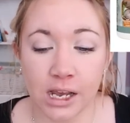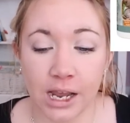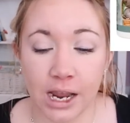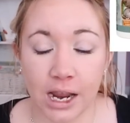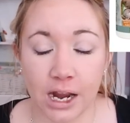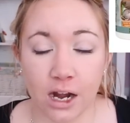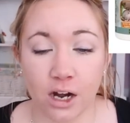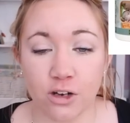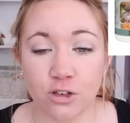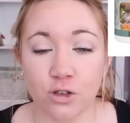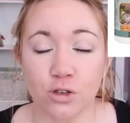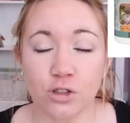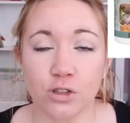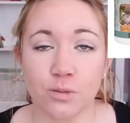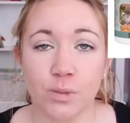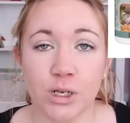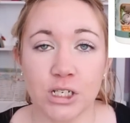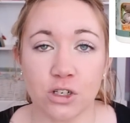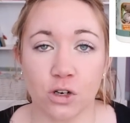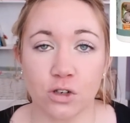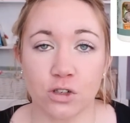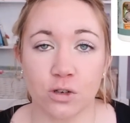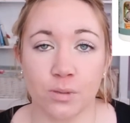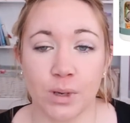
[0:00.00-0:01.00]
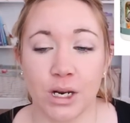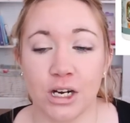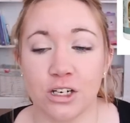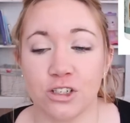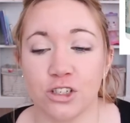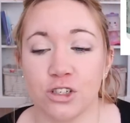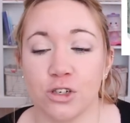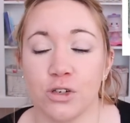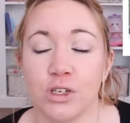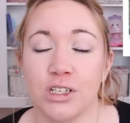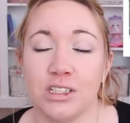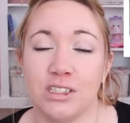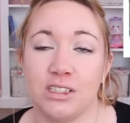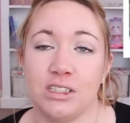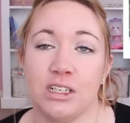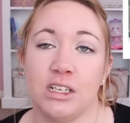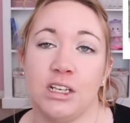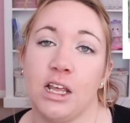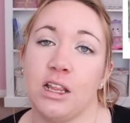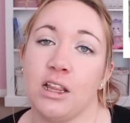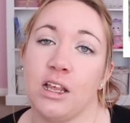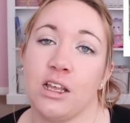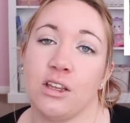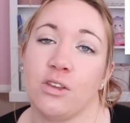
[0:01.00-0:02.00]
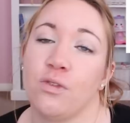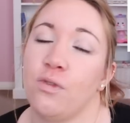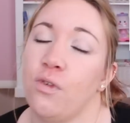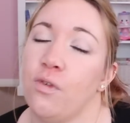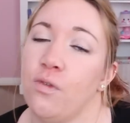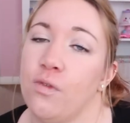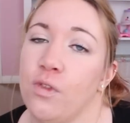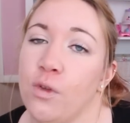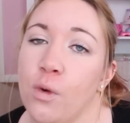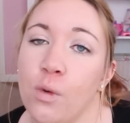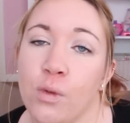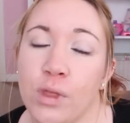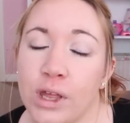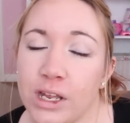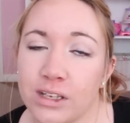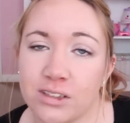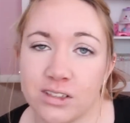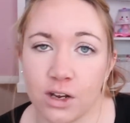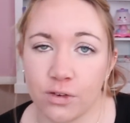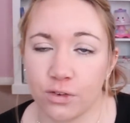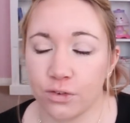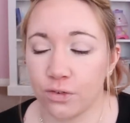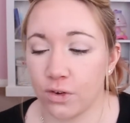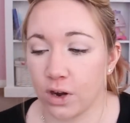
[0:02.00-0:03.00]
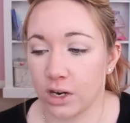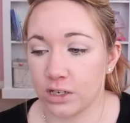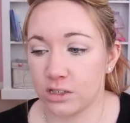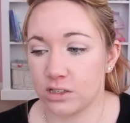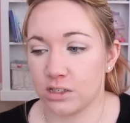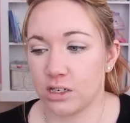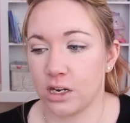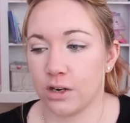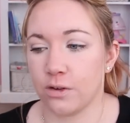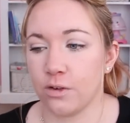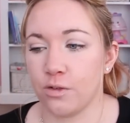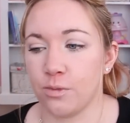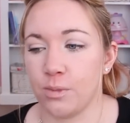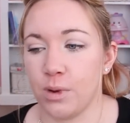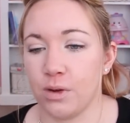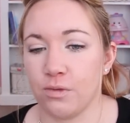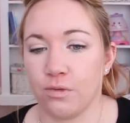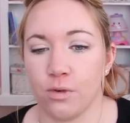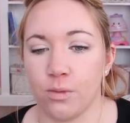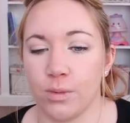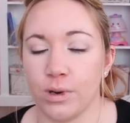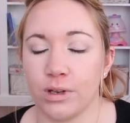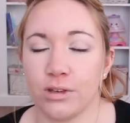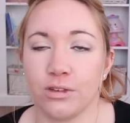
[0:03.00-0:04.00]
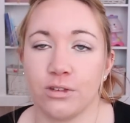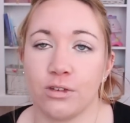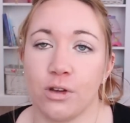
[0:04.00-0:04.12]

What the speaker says: And I talked to my doctor about it too, and he said that all that stuff's fine to take with metformin.